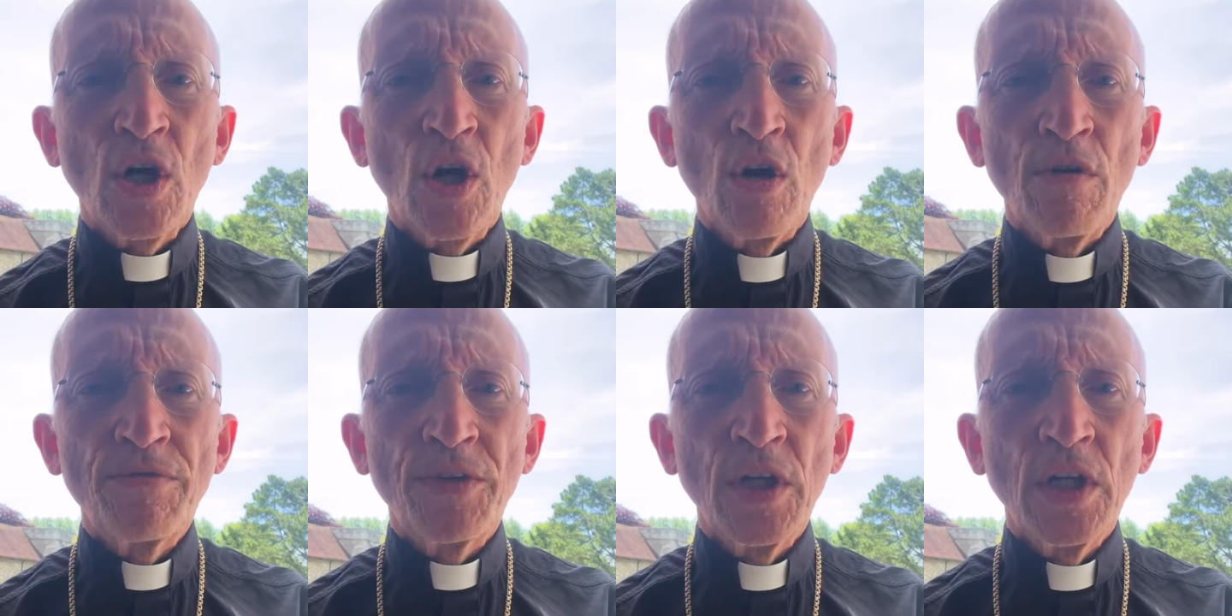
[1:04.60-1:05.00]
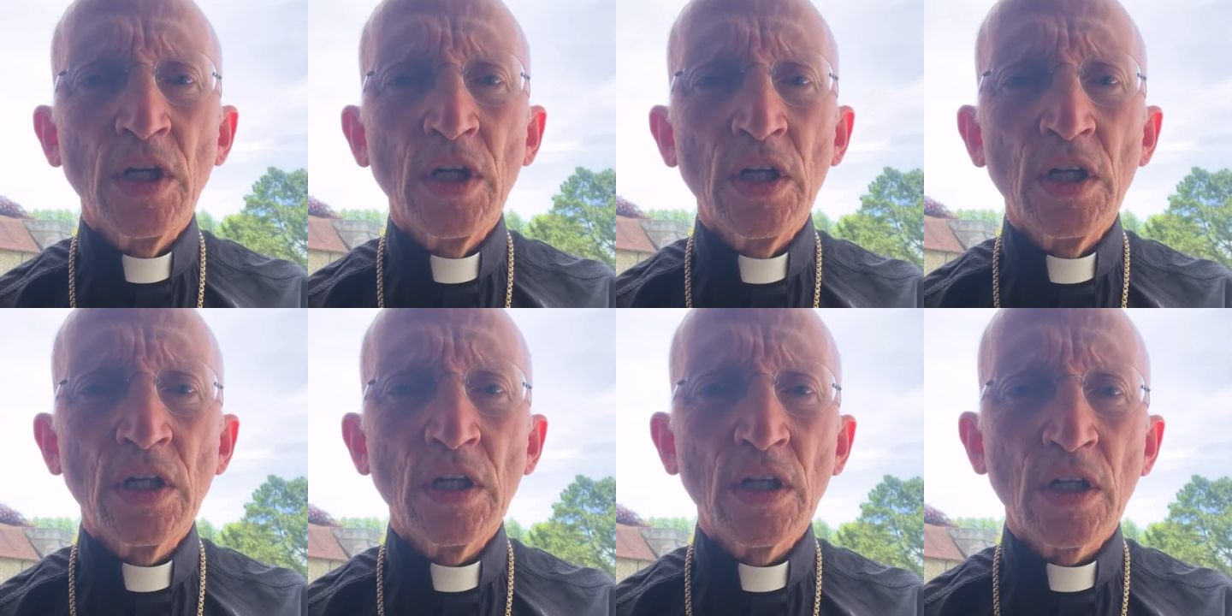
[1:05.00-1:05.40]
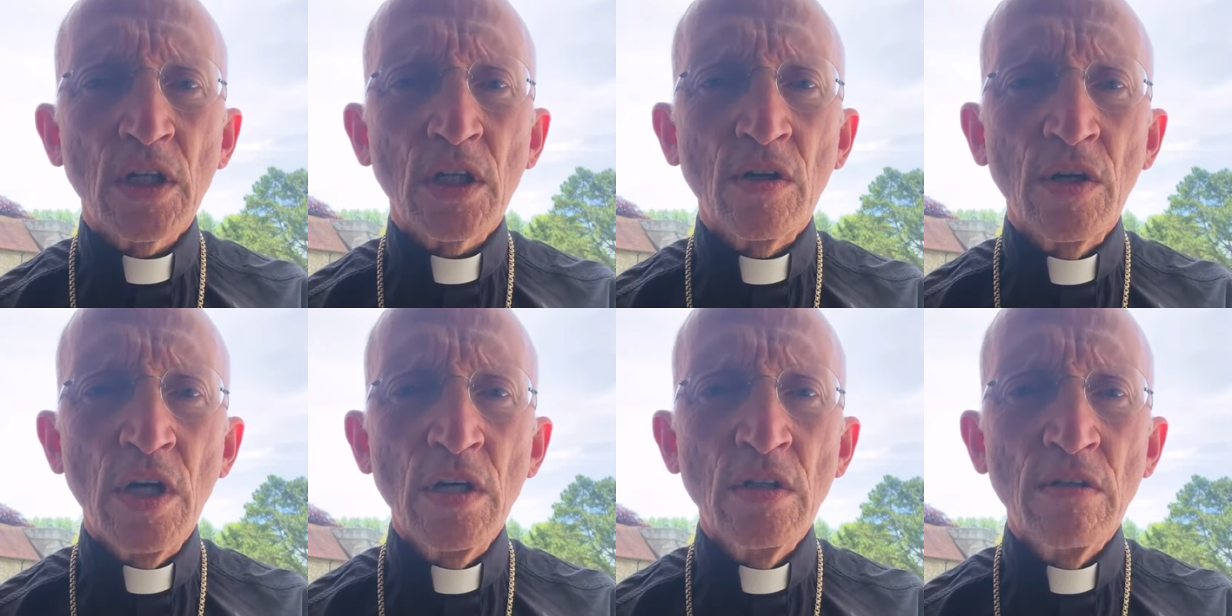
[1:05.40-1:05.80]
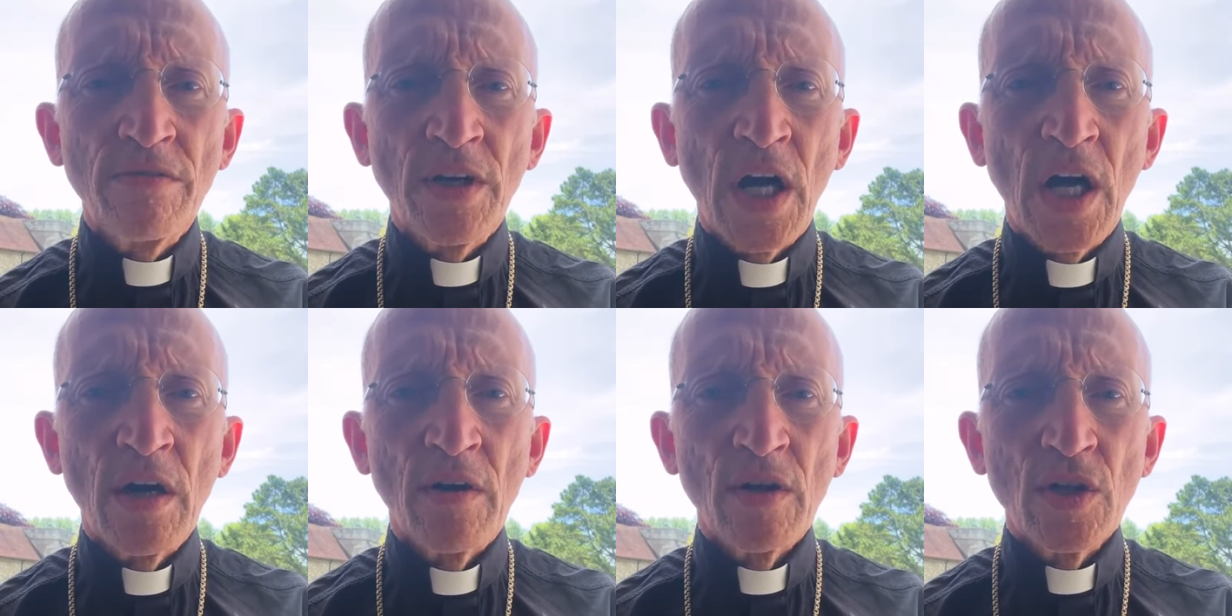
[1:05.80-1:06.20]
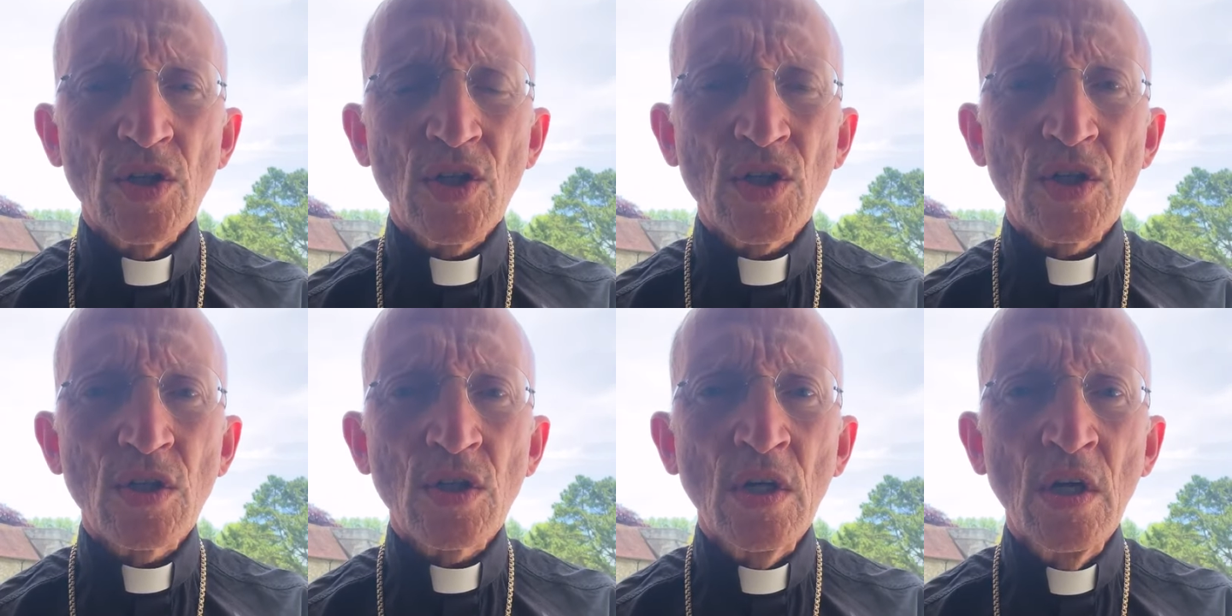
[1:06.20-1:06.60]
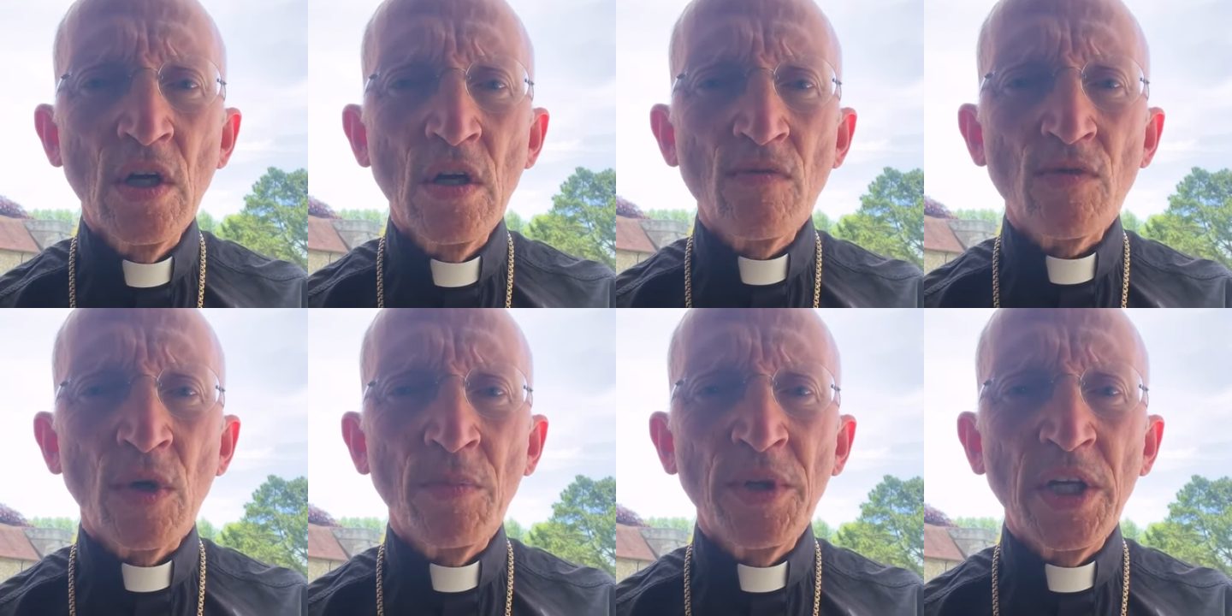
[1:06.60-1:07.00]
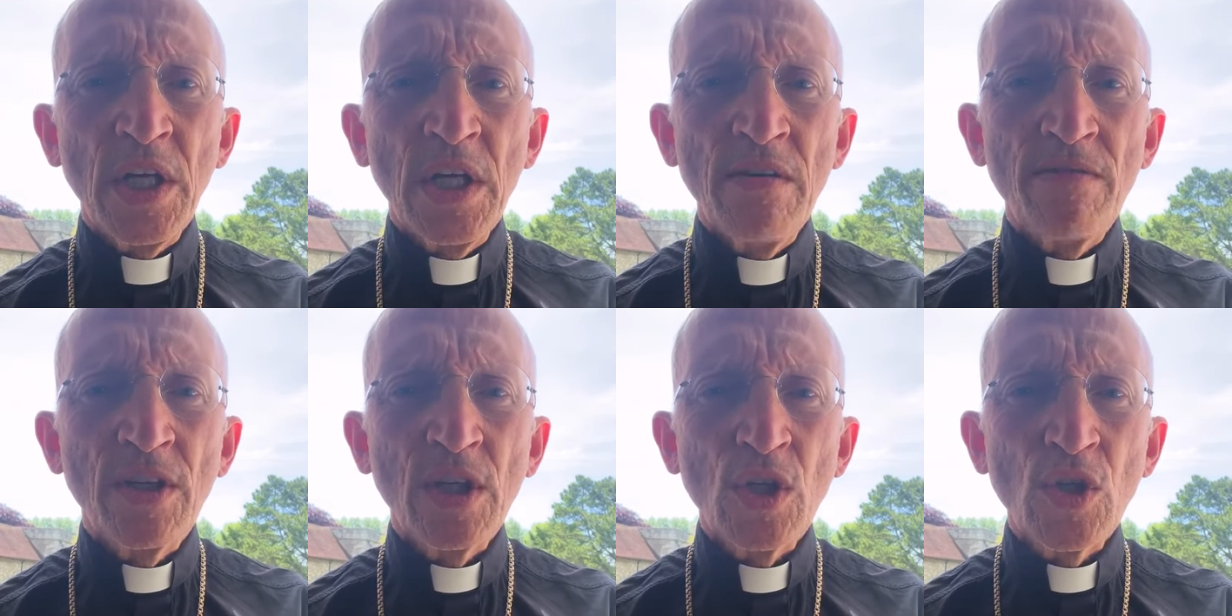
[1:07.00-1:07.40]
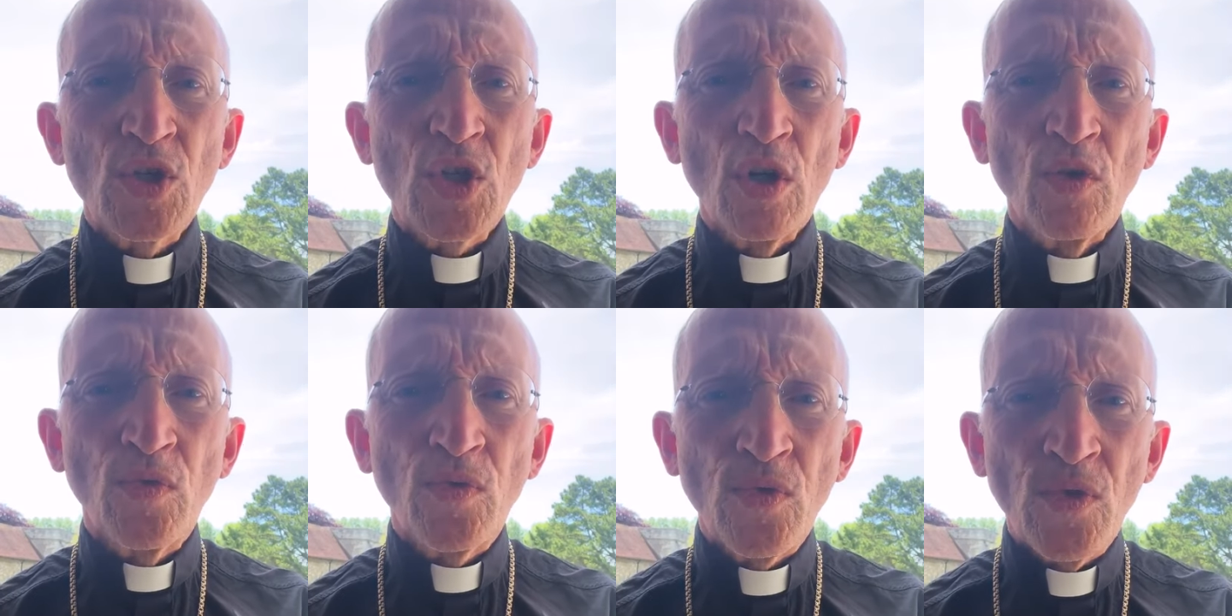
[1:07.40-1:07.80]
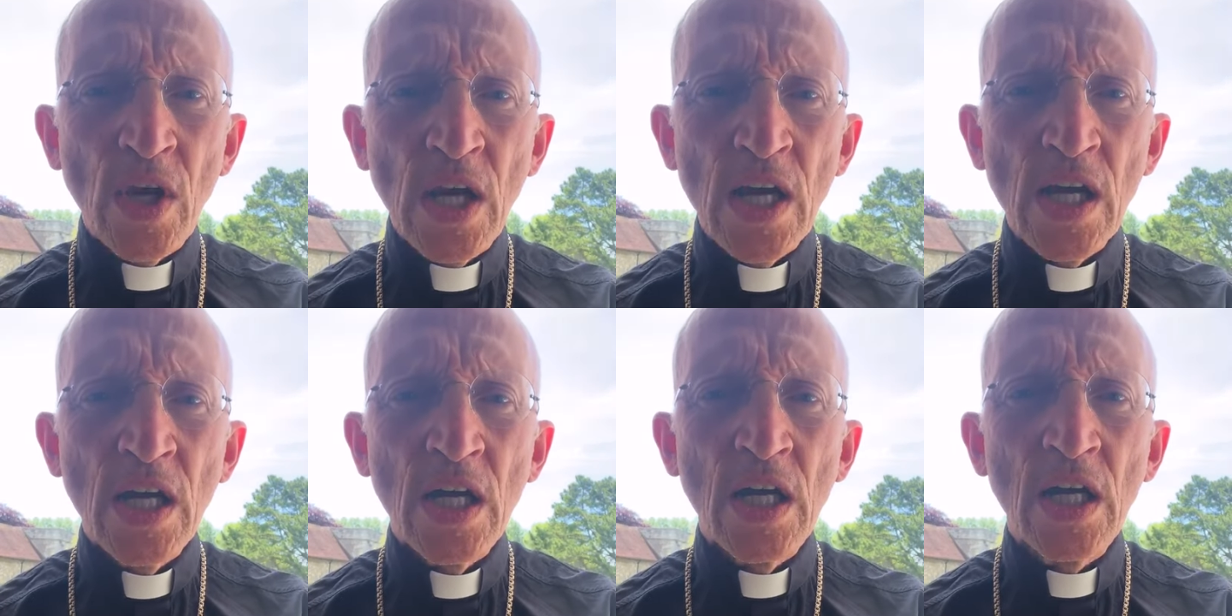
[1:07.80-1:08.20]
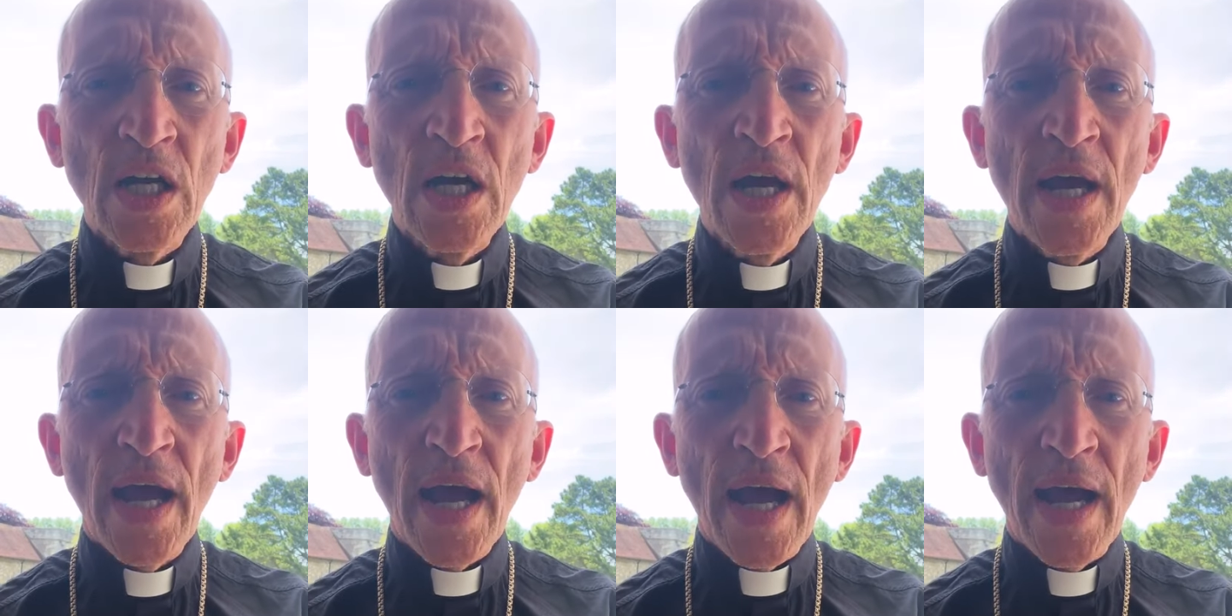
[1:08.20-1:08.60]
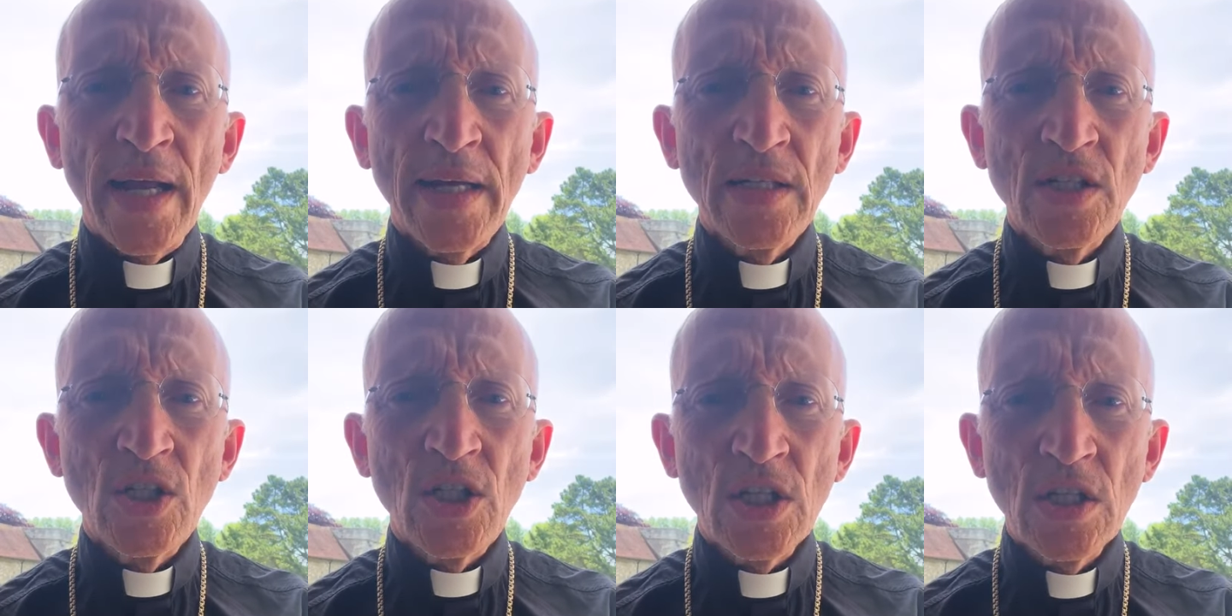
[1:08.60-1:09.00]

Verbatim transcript: of the coronavirus, from the evils of fear and